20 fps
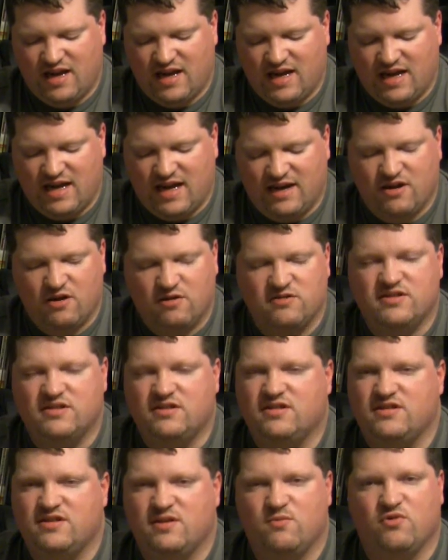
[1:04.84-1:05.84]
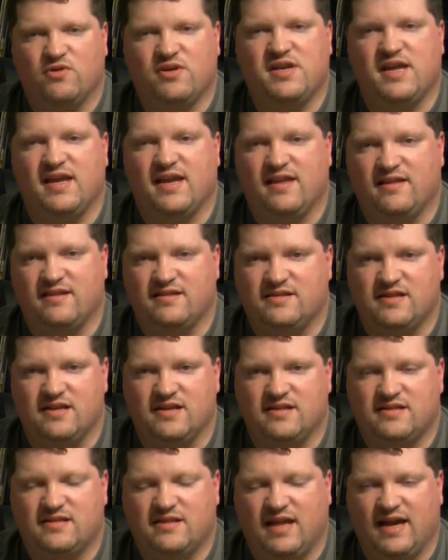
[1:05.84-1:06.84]
it goes into some
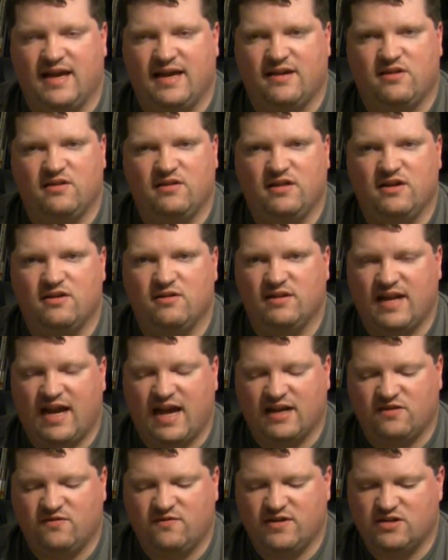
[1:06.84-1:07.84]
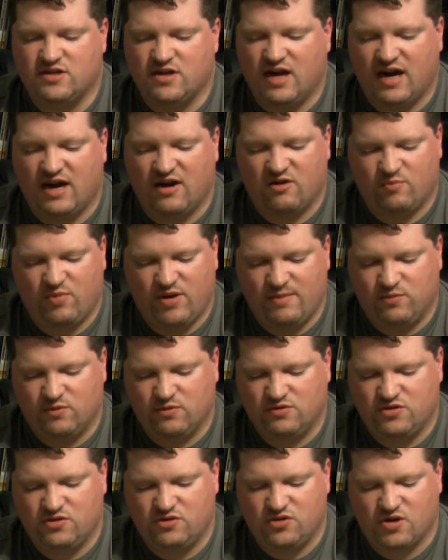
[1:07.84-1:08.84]
ridiculousness, like literally Activision hiring people
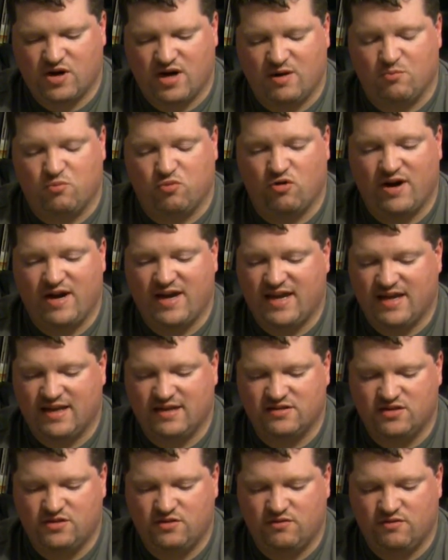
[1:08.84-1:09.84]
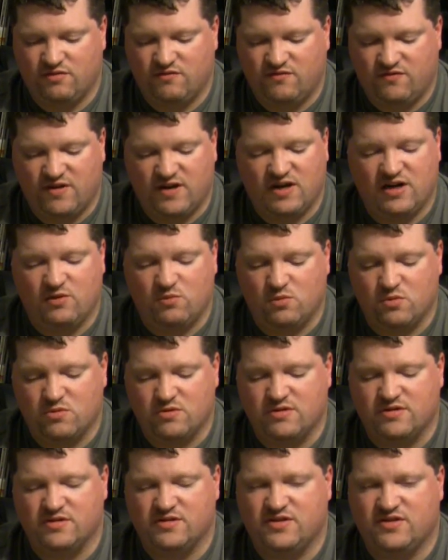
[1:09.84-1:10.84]
to try to break into Infinity
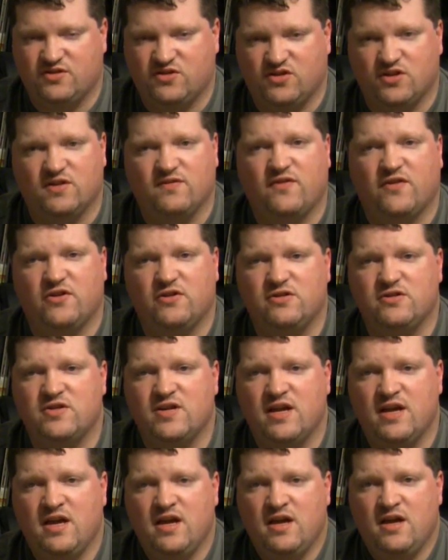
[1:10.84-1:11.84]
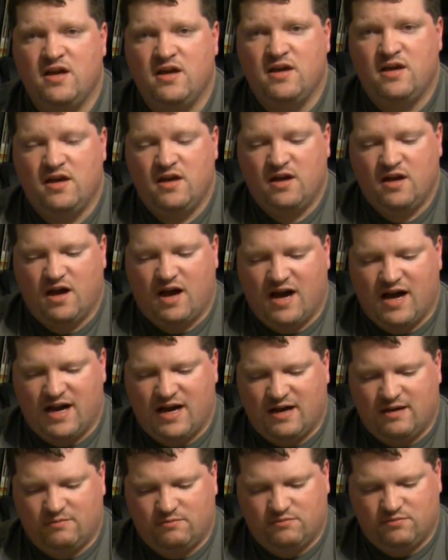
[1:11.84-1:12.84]
Ward's servers,
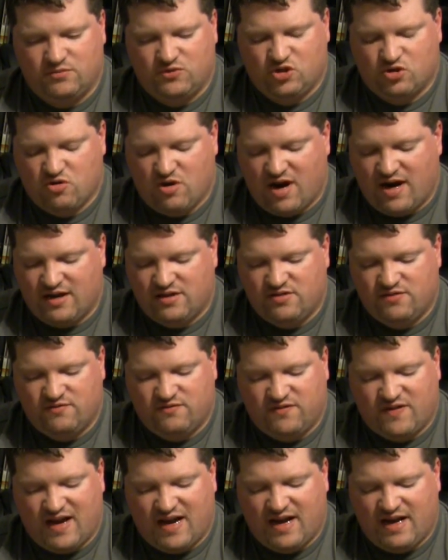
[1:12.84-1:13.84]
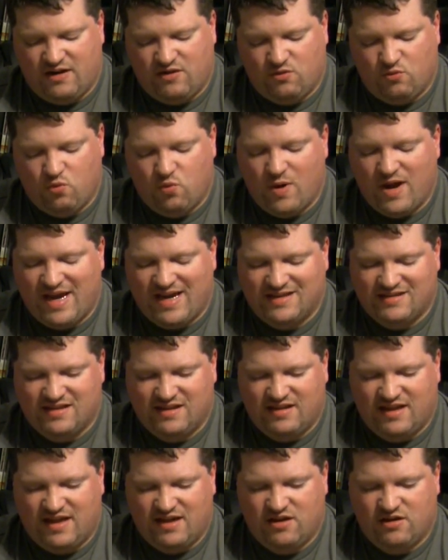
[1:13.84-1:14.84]
trying to find ways that
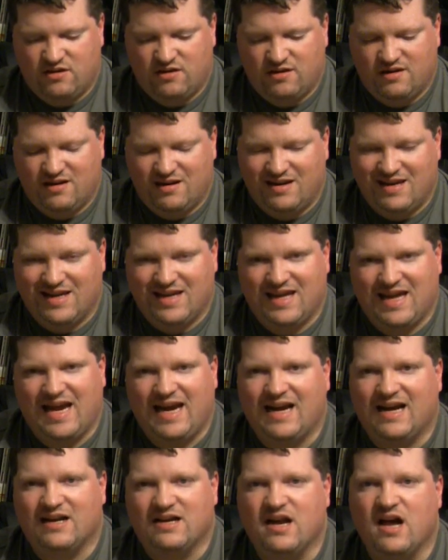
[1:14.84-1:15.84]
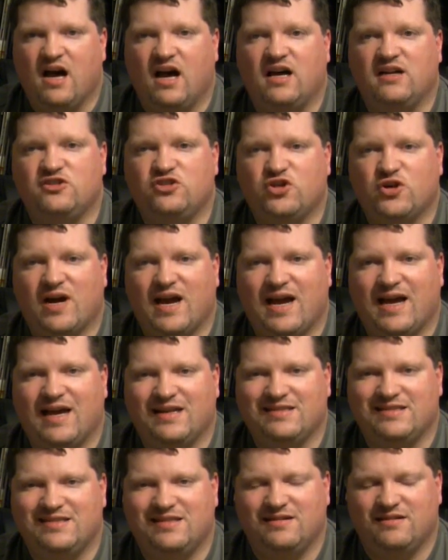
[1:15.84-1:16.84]
they could negate a
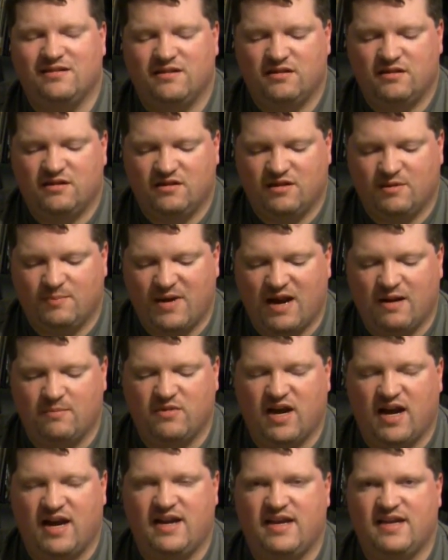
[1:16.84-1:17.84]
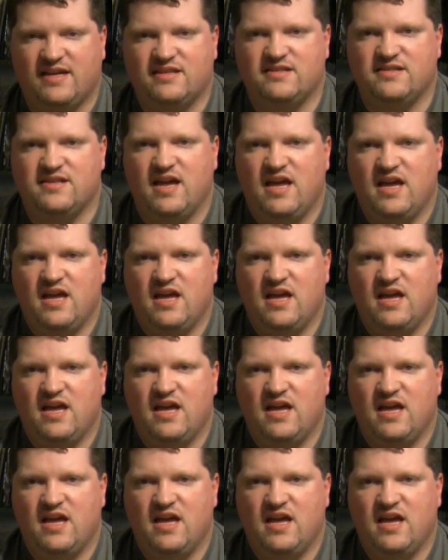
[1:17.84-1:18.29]
contract. The bottom line is,